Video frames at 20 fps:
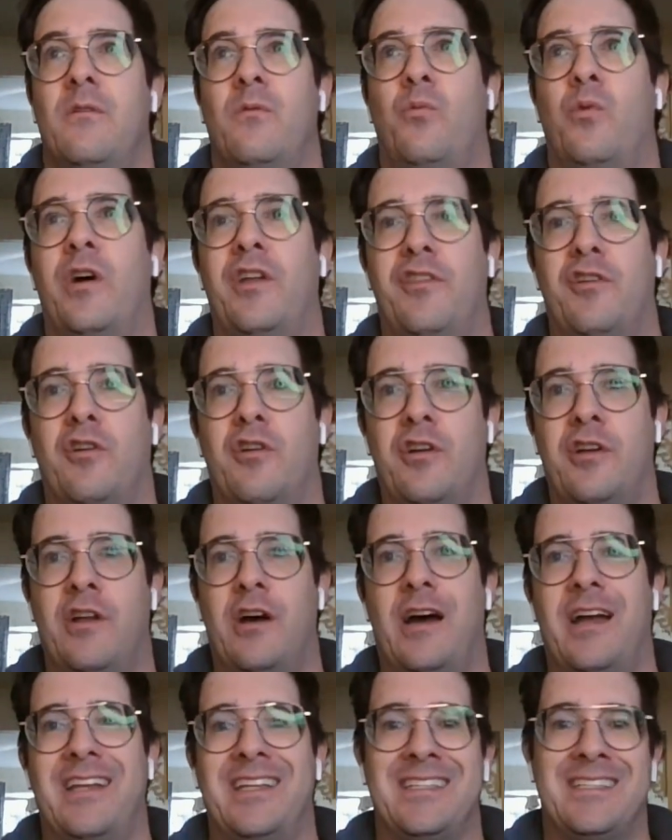Whether or
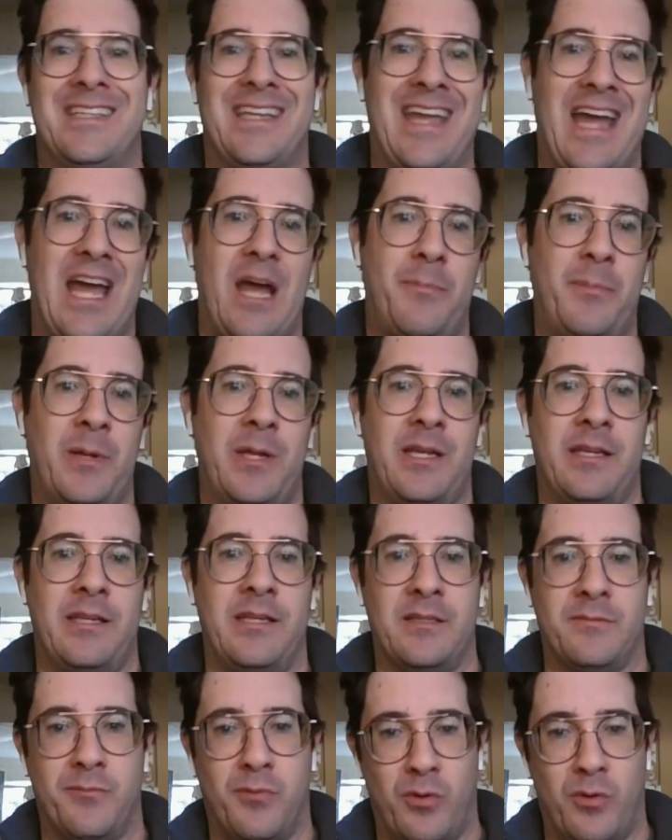not his cap hit is